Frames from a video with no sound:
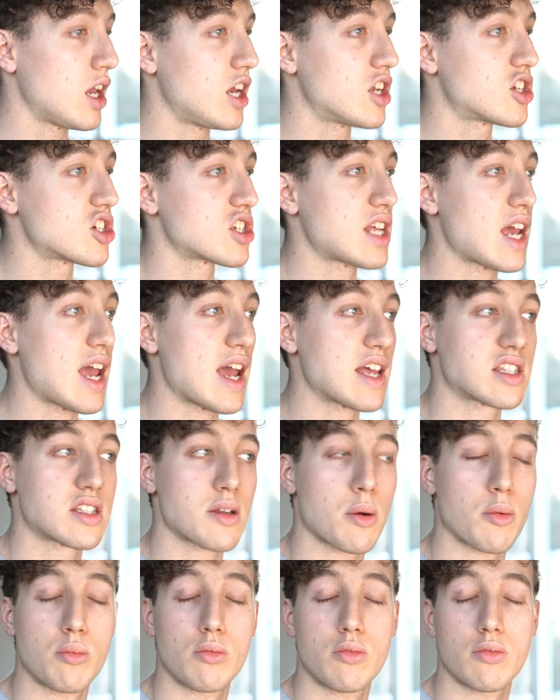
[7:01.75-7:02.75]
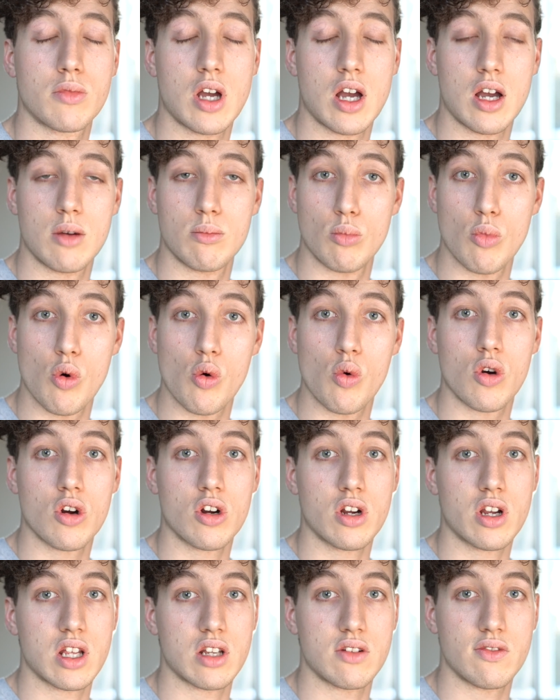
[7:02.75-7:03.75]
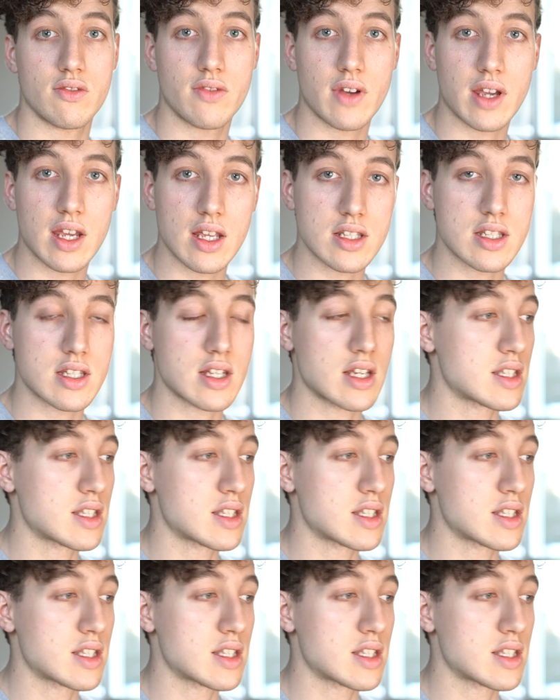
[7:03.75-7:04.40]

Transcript: It just has some more advanced